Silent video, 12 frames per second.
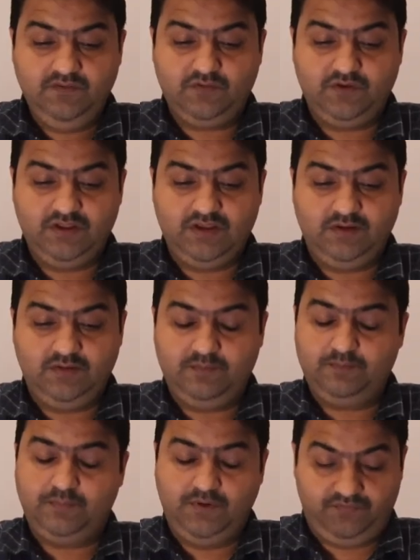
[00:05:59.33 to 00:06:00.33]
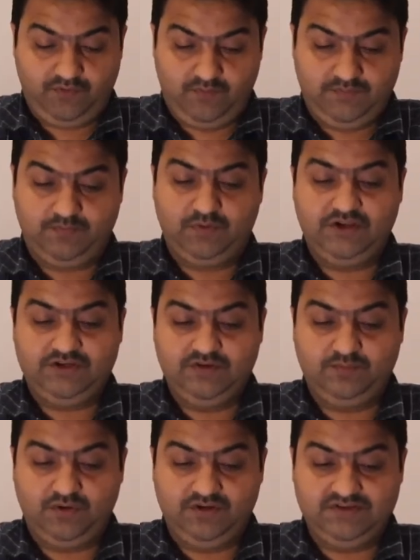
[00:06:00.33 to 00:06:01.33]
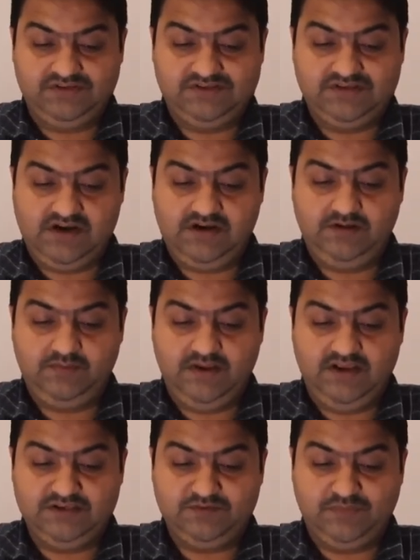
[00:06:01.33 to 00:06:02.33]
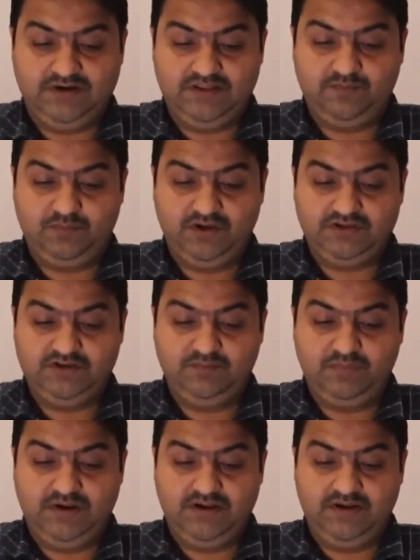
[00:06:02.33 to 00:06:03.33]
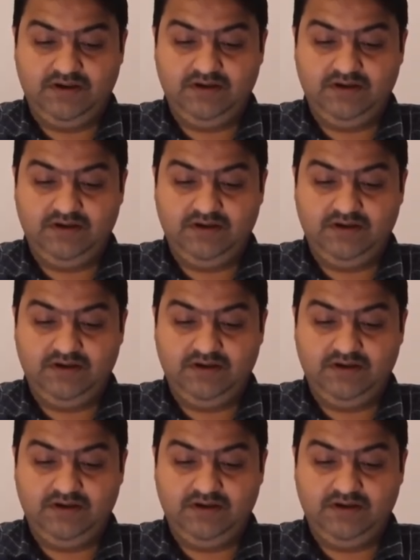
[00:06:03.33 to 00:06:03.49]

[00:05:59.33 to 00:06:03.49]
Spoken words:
from the production process side, as per the production planning